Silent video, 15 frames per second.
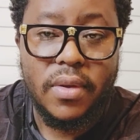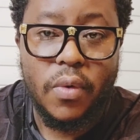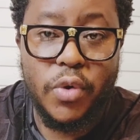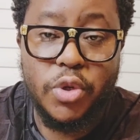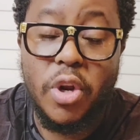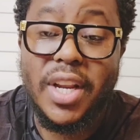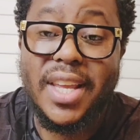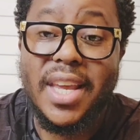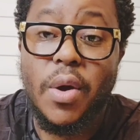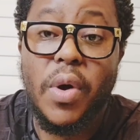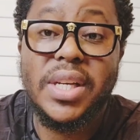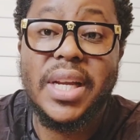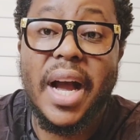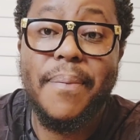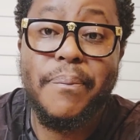We don't care
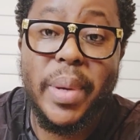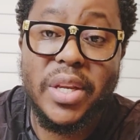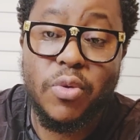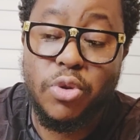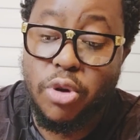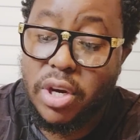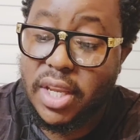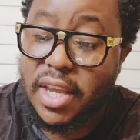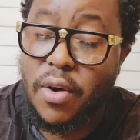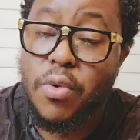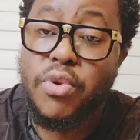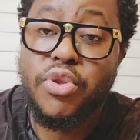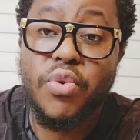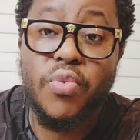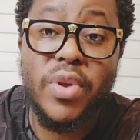what happened. We don't care
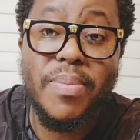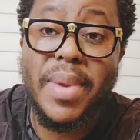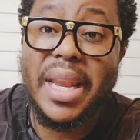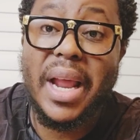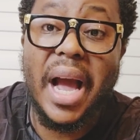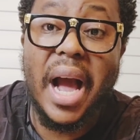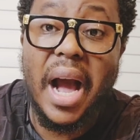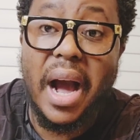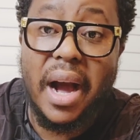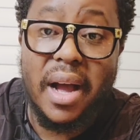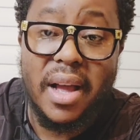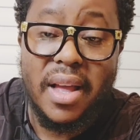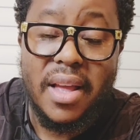who the women are.